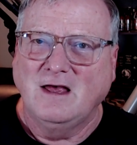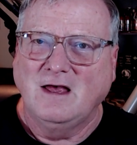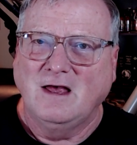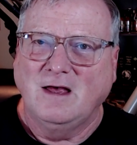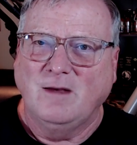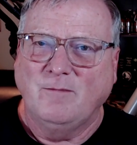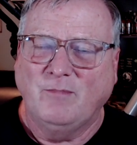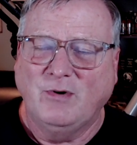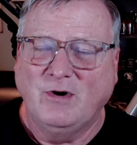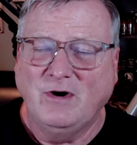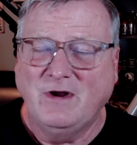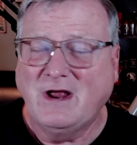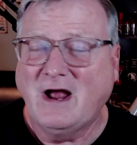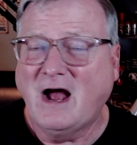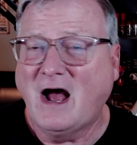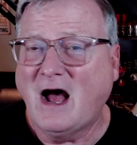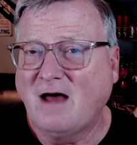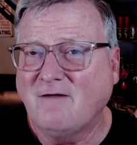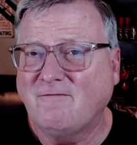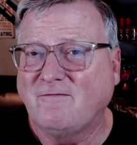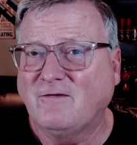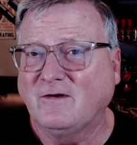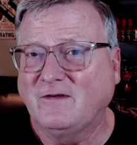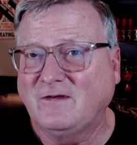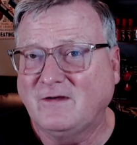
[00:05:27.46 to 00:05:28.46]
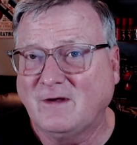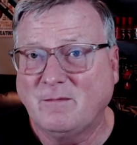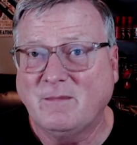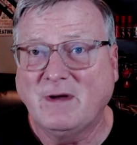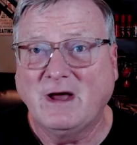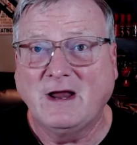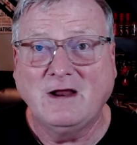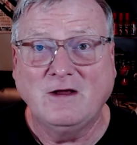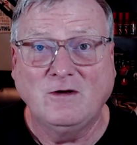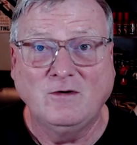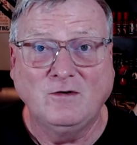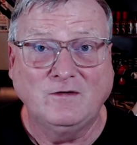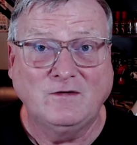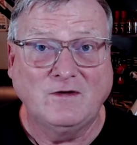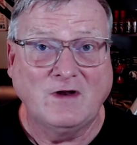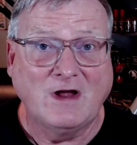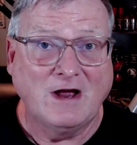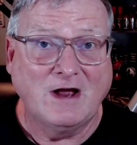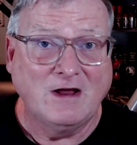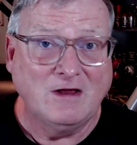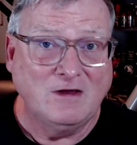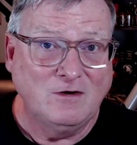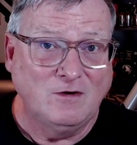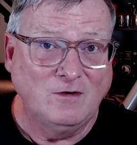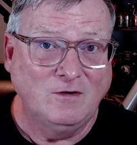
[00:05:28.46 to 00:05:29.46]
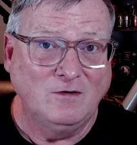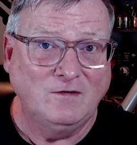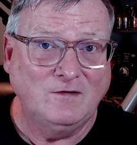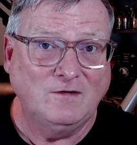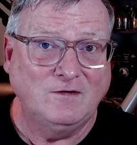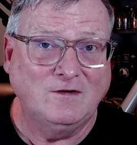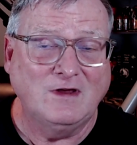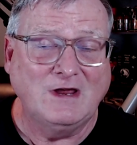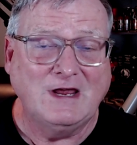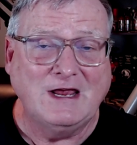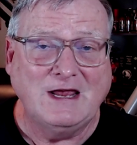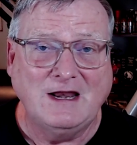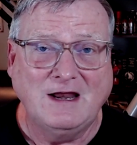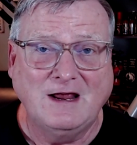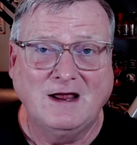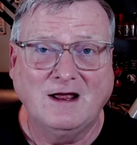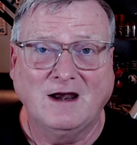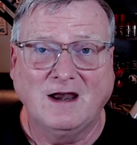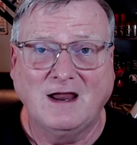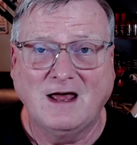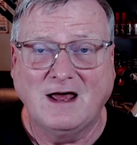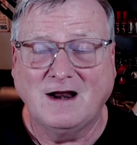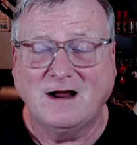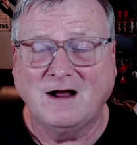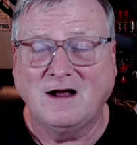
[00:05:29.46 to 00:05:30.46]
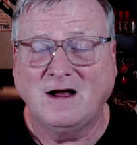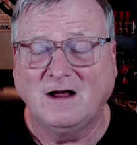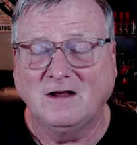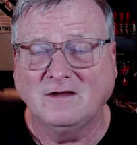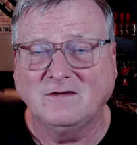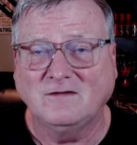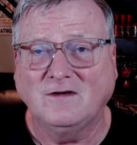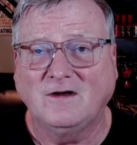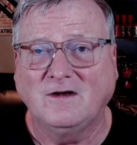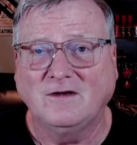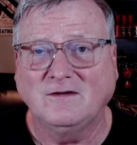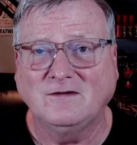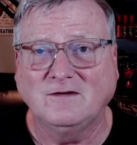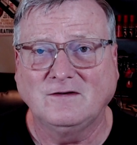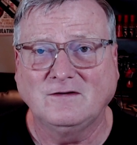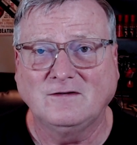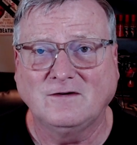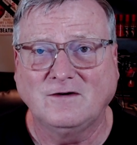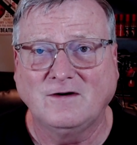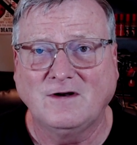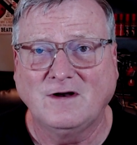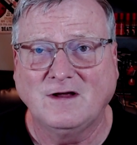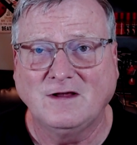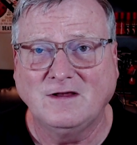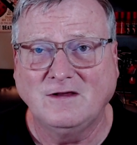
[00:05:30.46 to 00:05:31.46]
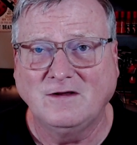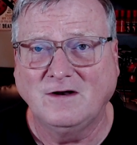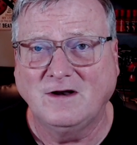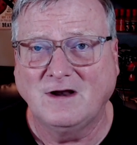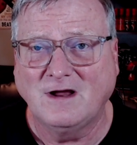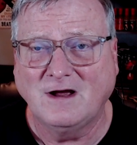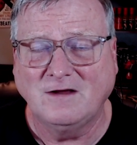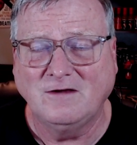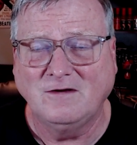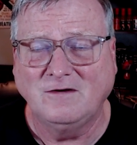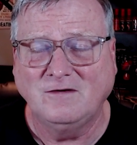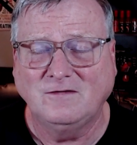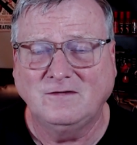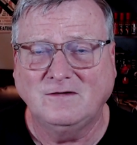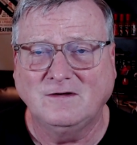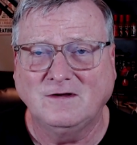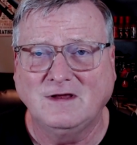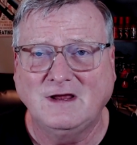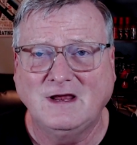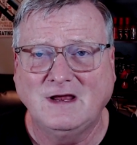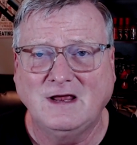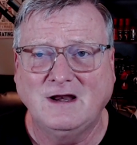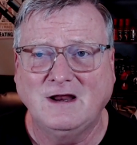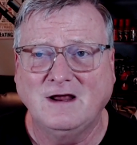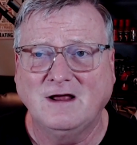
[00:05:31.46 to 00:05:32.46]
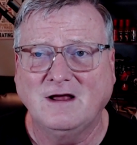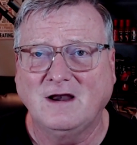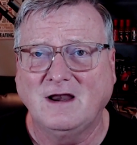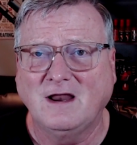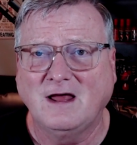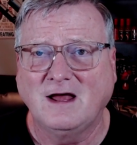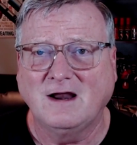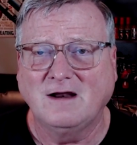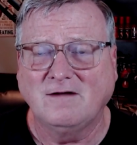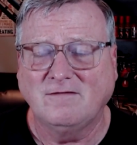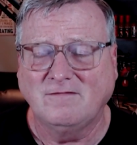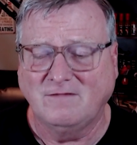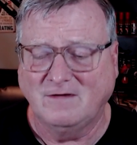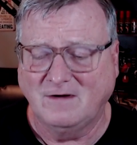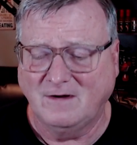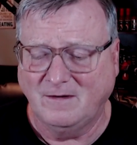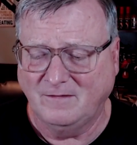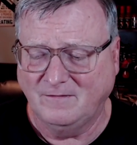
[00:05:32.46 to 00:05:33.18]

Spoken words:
pretty hot for somebody who's not used to eating a lot of hot sauces, or you're not used to eating a lot of